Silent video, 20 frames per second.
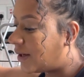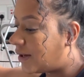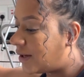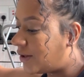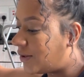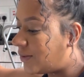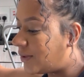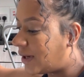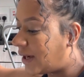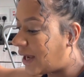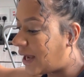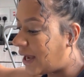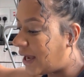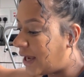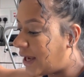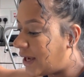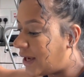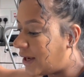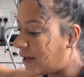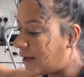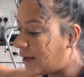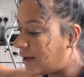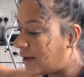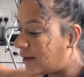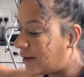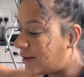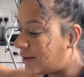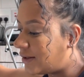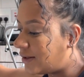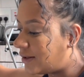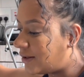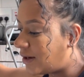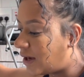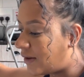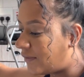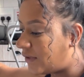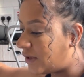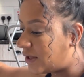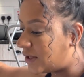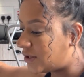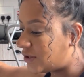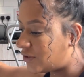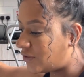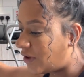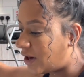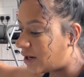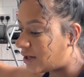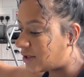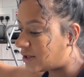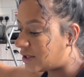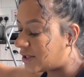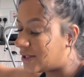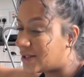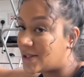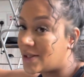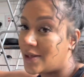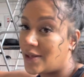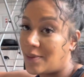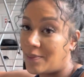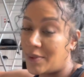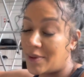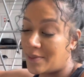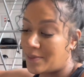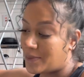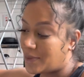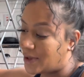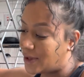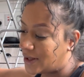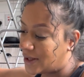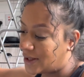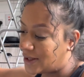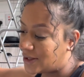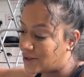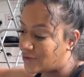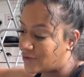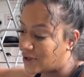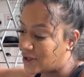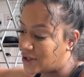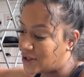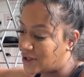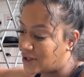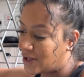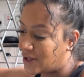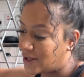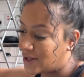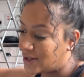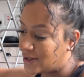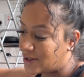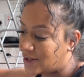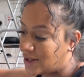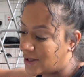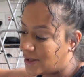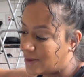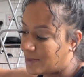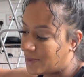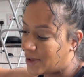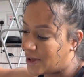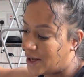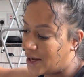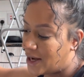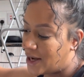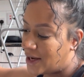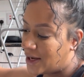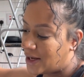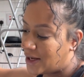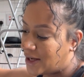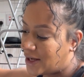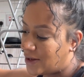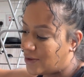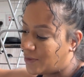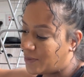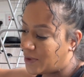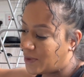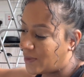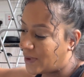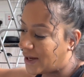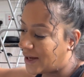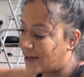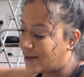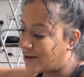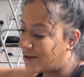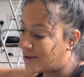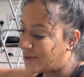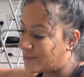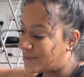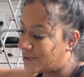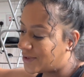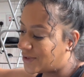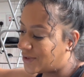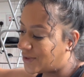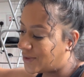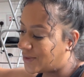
You okay? You having a stretch? He's sleeping, but he's stretching and he's sleeping. He'll be waking up soon.